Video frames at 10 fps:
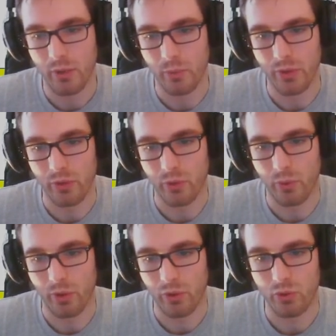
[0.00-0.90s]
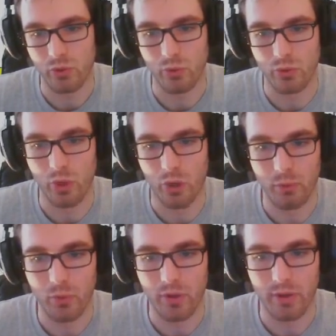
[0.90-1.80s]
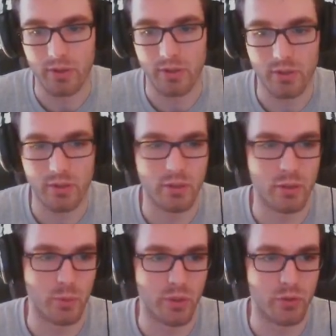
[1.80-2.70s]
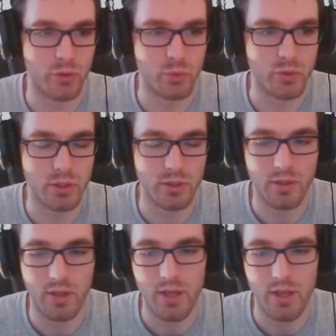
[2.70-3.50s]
We are going to dot product it with Udyr,